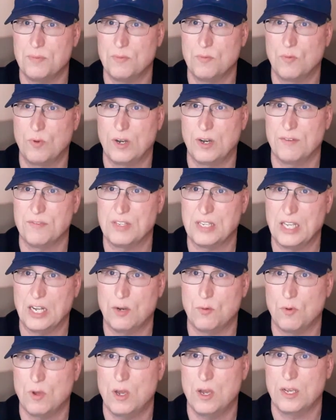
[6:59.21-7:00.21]
where if they get it
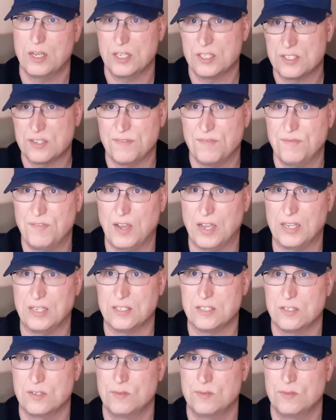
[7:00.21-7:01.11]
wrong, it's a fight,